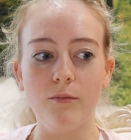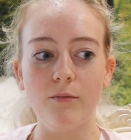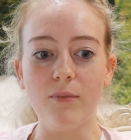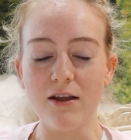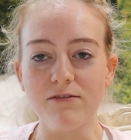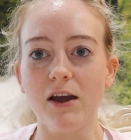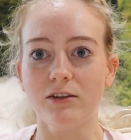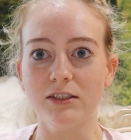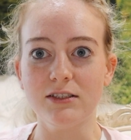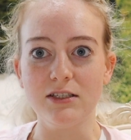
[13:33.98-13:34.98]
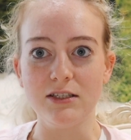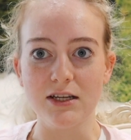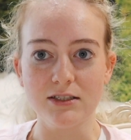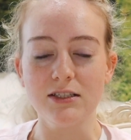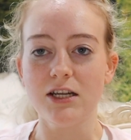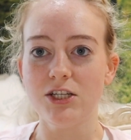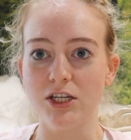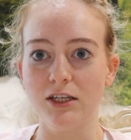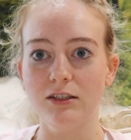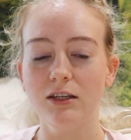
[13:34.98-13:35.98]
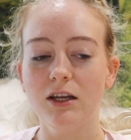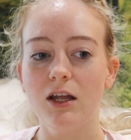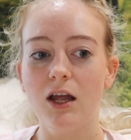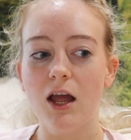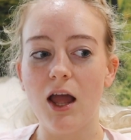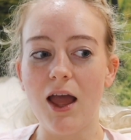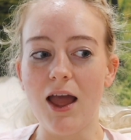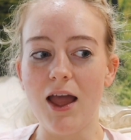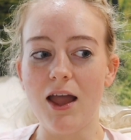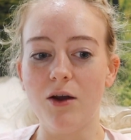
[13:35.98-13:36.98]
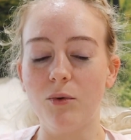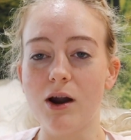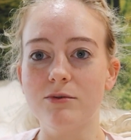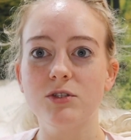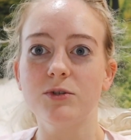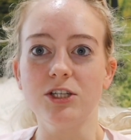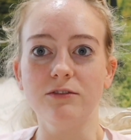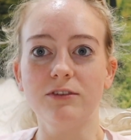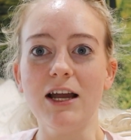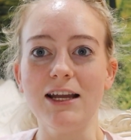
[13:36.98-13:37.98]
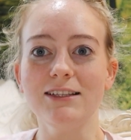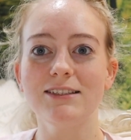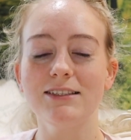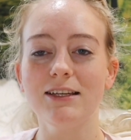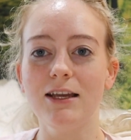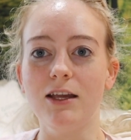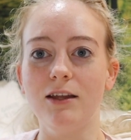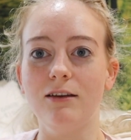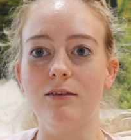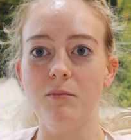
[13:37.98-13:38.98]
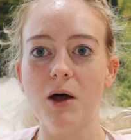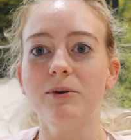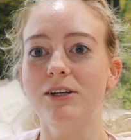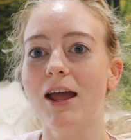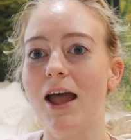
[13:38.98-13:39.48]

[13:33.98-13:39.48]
my final destination, and where I was switching flights in Melbourne.